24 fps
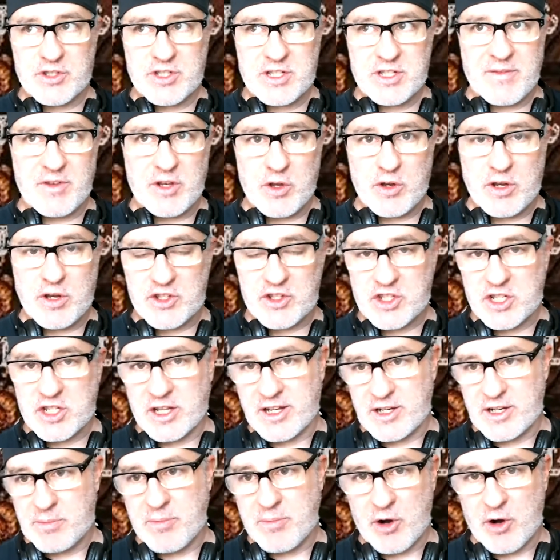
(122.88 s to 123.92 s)
7, you can
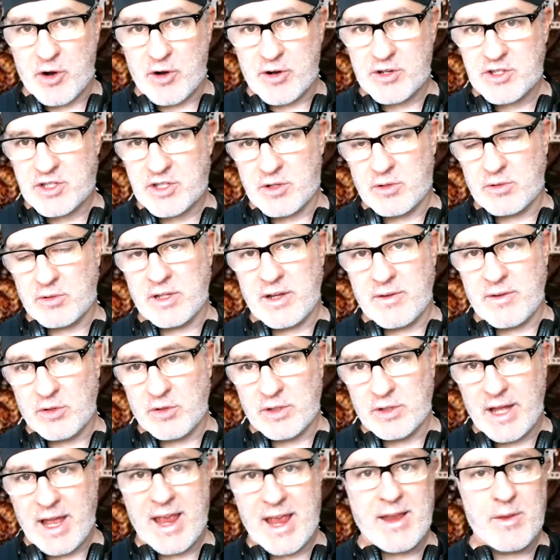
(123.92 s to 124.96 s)
select perks. So
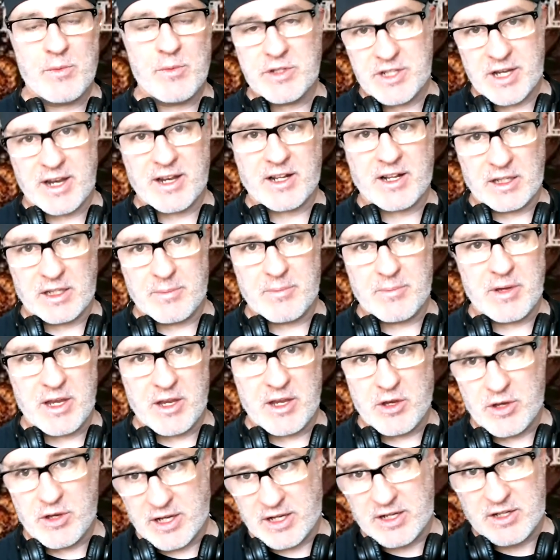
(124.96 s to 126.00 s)
level 8 would technically be
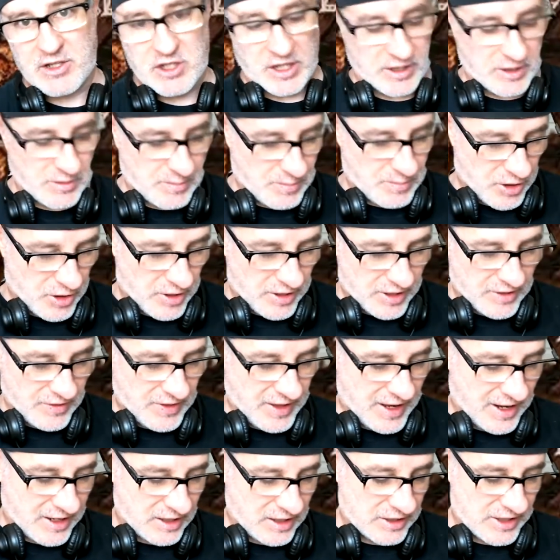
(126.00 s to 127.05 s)
you get to select a perk, and
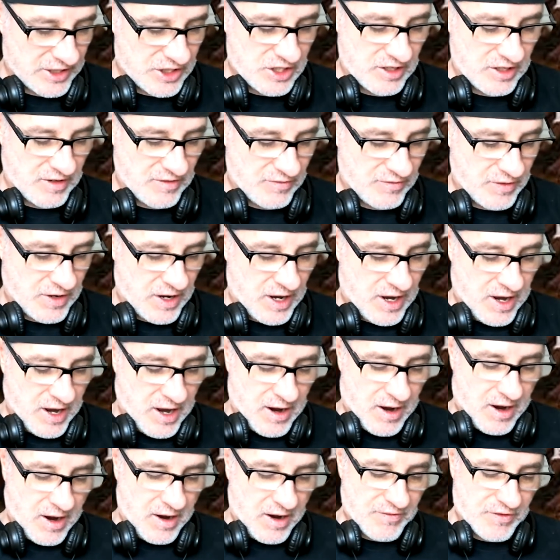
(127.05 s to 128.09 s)
they got a list
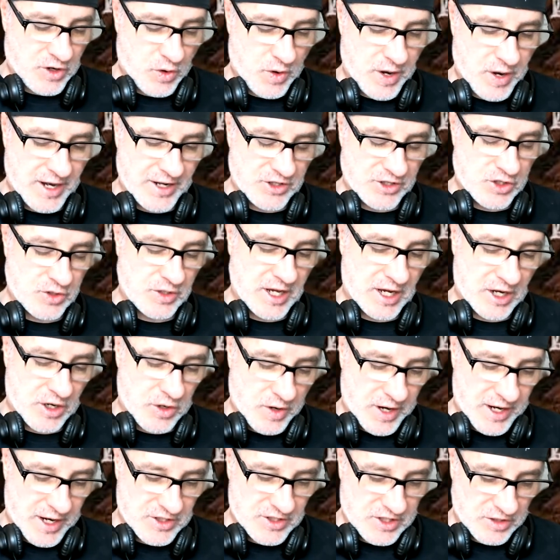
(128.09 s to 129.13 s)
of credits. You get
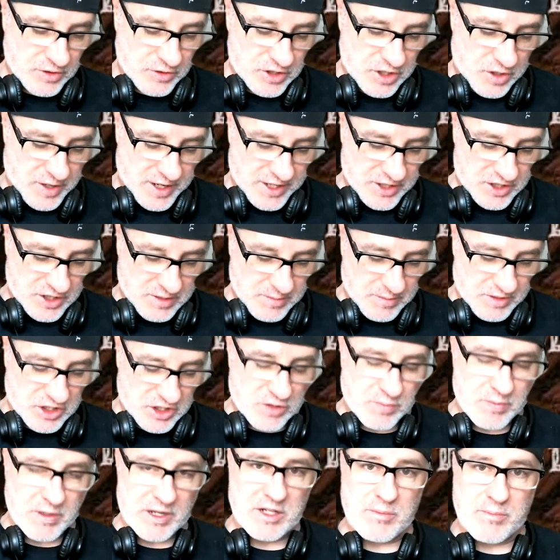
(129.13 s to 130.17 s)
credits, and those credits can be
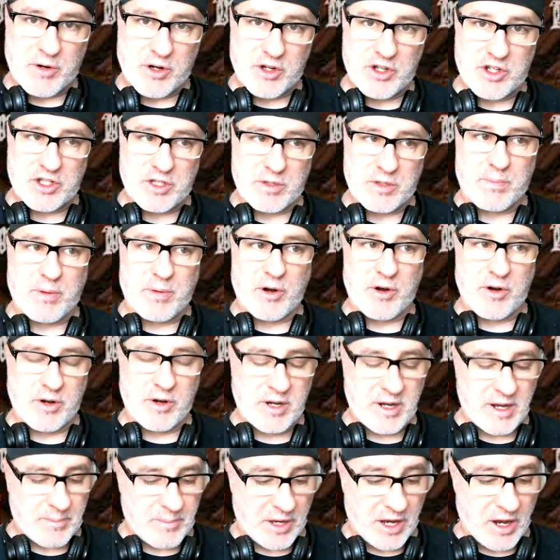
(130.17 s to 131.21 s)
spent to purchase a
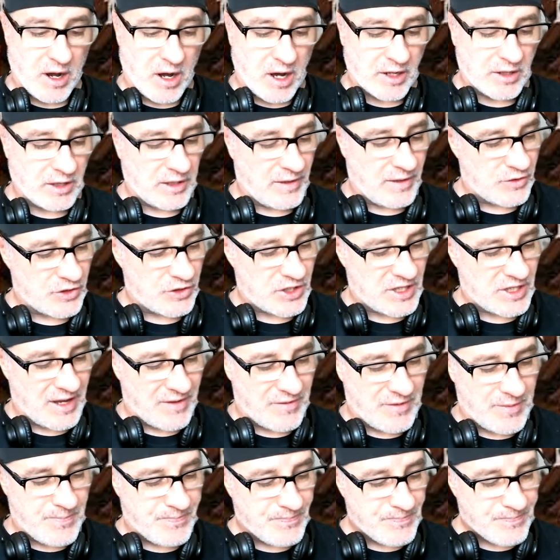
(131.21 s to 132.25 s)
perk beyond level
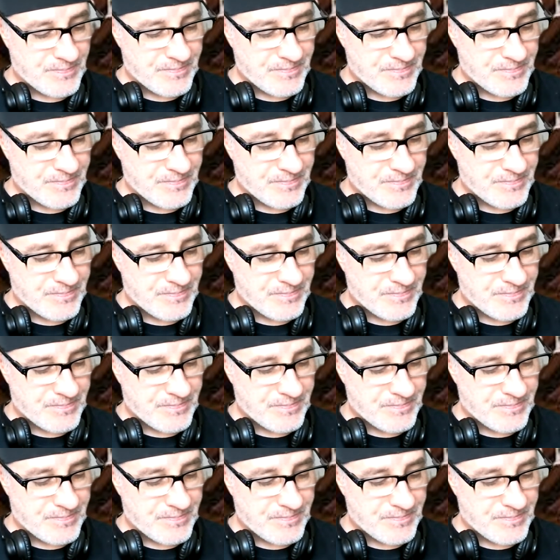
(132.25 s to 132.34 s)
7.